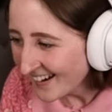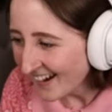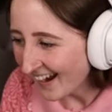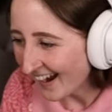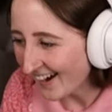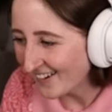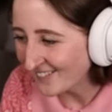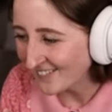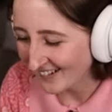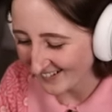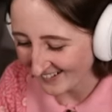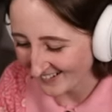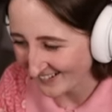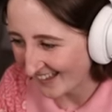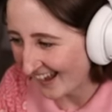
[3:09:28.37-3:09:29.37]
How weird
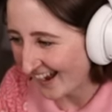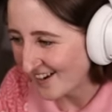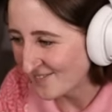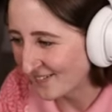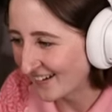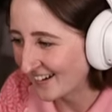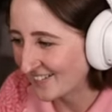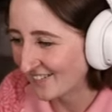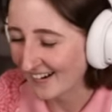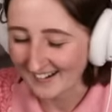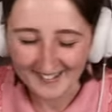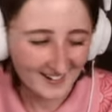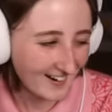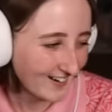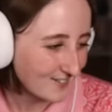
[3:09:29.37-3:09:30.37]
is that? But anyway,
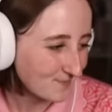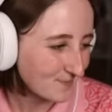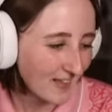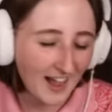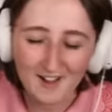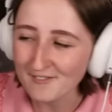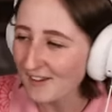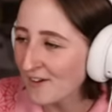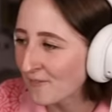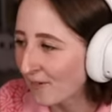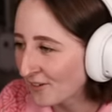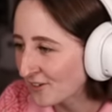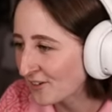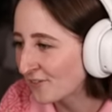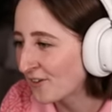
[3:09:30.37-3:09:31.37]
um, have a
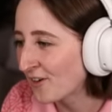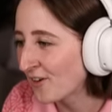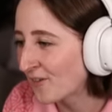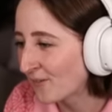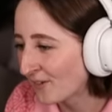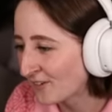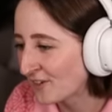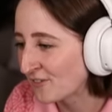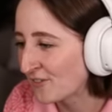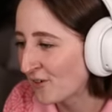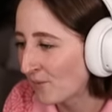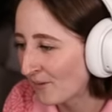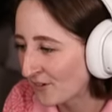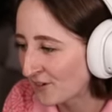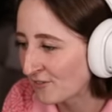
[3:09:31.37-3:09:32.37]
wonderful, wonderful,
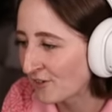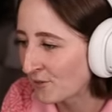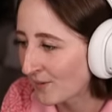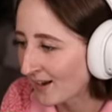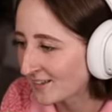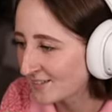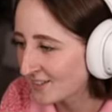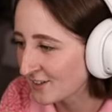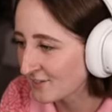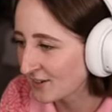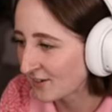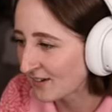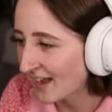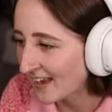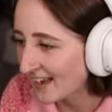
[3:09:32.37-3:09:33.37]
wonderful rest of your
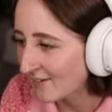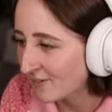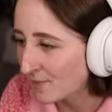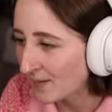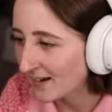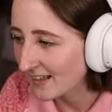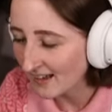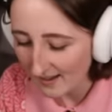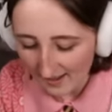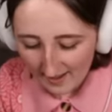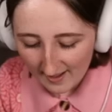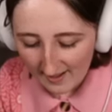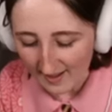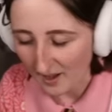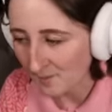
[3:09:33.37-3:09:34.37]
night, everybody.
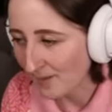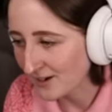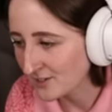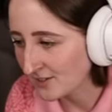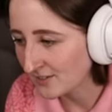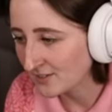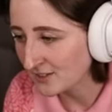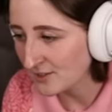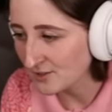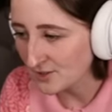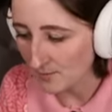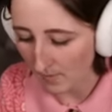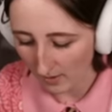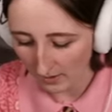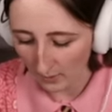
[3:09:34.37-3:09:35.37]
Um, I shall see you
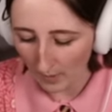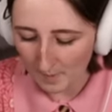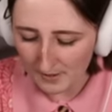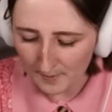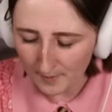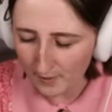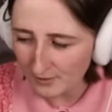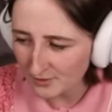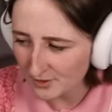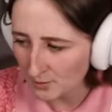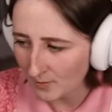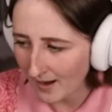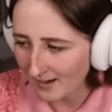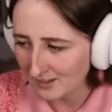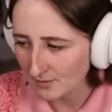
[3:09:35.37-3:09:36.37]
tomorrow. I'm going to post the
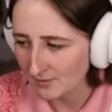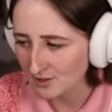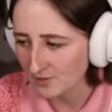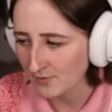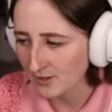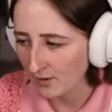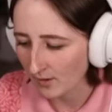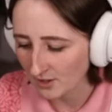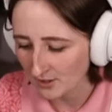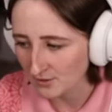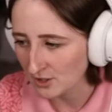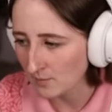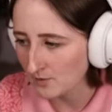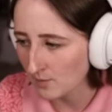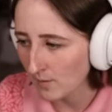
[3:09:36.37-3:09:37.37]
Rags Riches video on
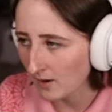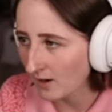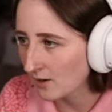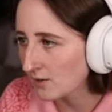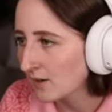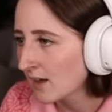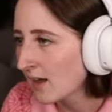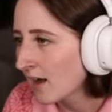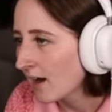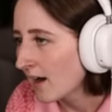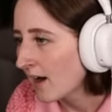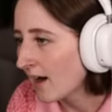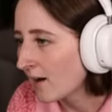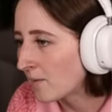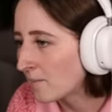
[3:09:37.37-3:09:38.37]
YouTube tomorrow.
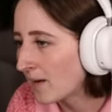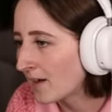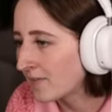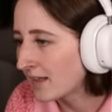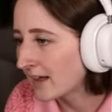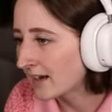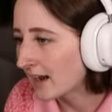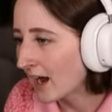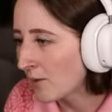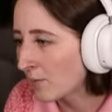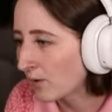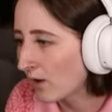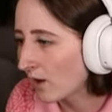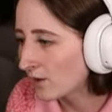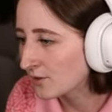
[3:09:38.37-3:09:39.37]
Um, and then I will
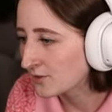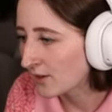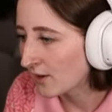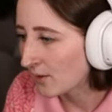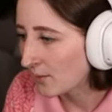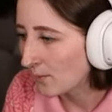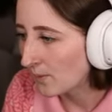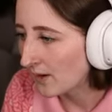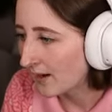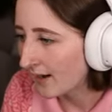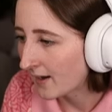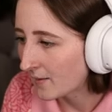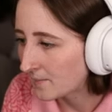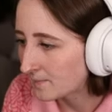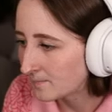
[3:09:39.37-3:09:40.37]
also.
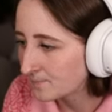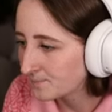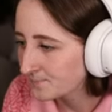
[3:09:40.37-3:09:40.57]
Um,